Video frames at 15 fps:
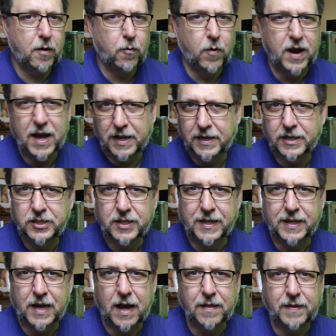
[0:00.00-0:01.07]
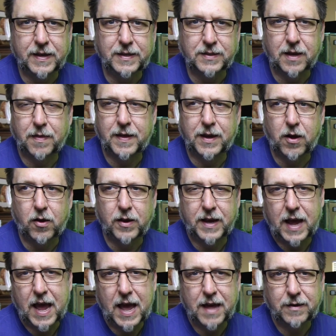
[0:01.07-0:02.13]
when I initially got these, I think I only
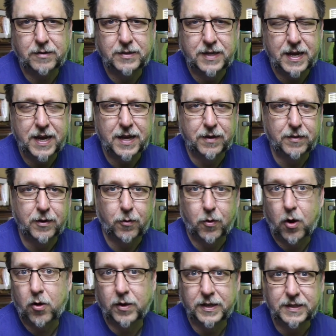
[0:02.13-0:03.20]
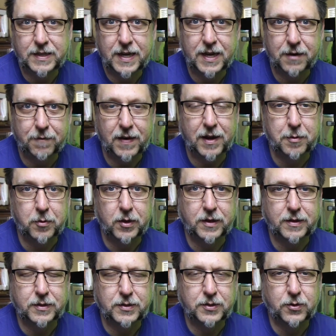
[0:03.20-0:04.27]
had 10. There were only 10 available
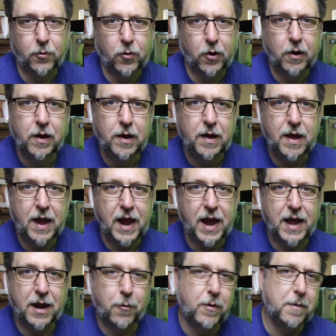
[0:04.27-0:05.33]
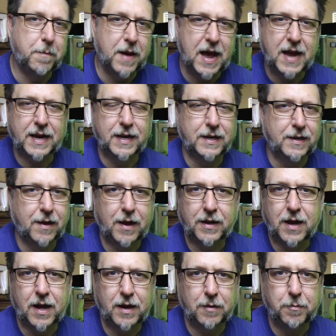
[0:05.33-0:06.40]
at the store. And I went back and I
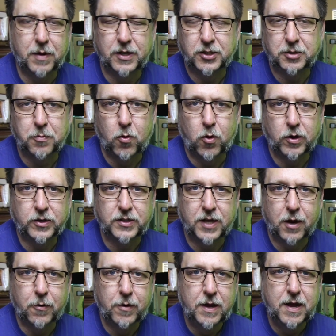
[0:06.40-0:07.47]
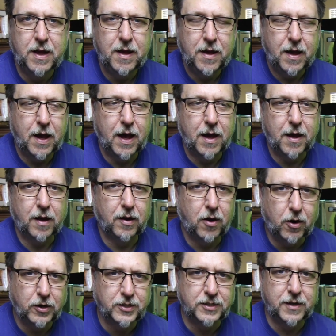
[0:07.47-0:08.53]
got a bunch more. So
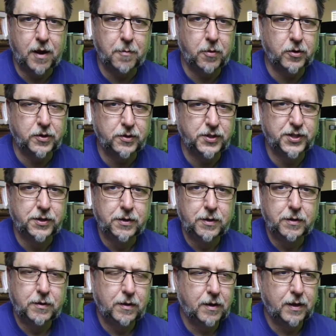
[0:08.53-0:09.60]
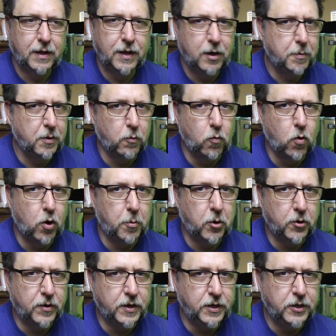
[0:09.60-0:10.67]
large numbers, a little bit
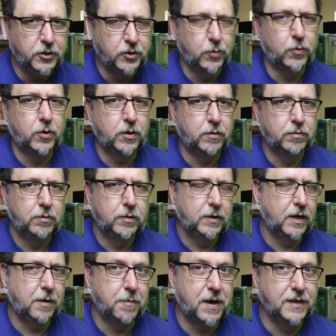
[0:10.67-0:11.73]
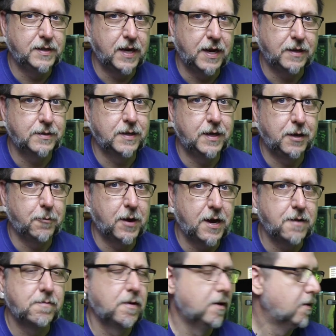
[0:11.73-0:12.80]
warmer than usual in my tanks
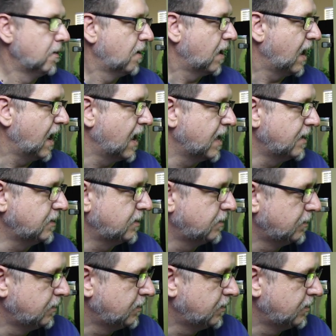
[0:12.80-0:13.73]
anyway. And